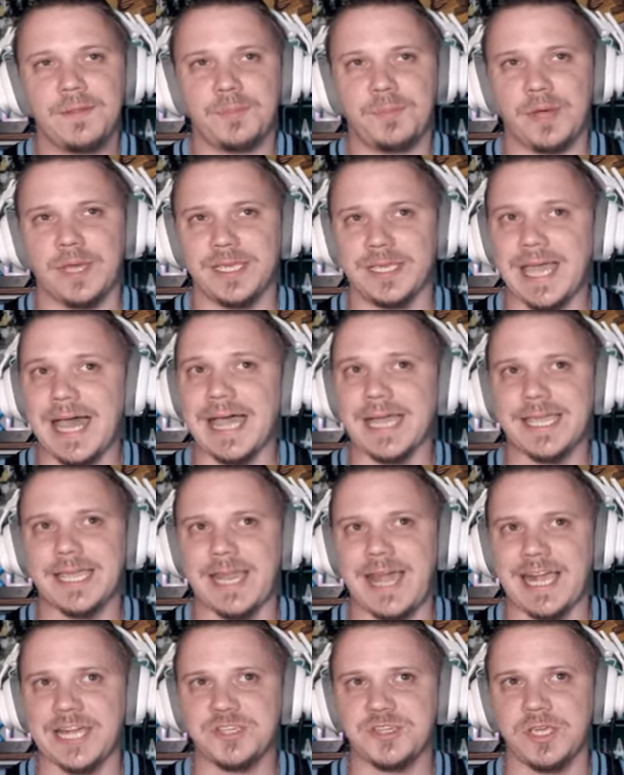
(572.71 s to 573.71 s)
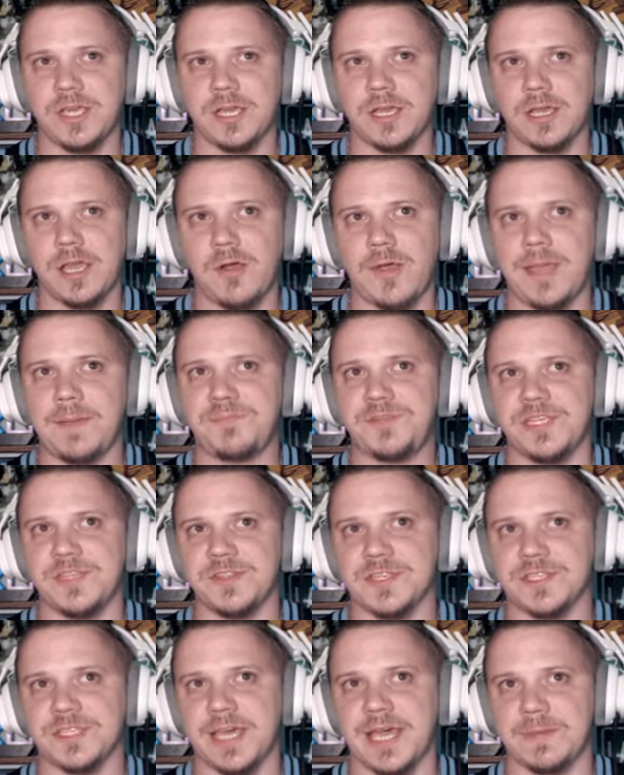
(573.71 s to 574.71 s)
But Yakin actually going to go empty
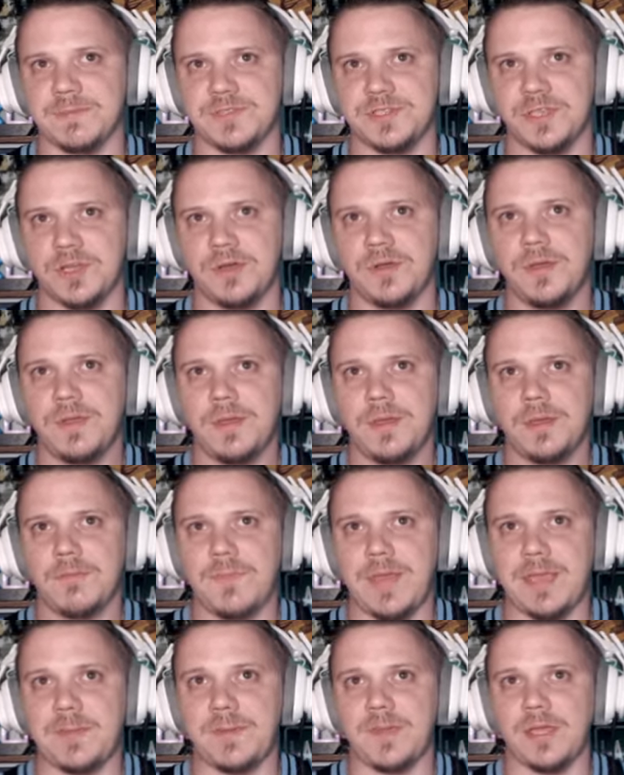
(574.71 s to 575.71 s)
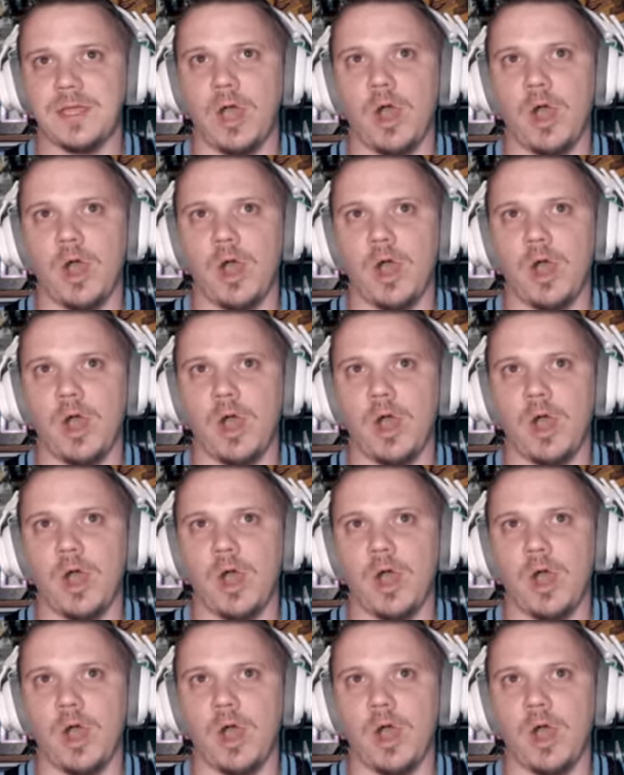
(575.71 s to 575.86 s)
this time, so maybe,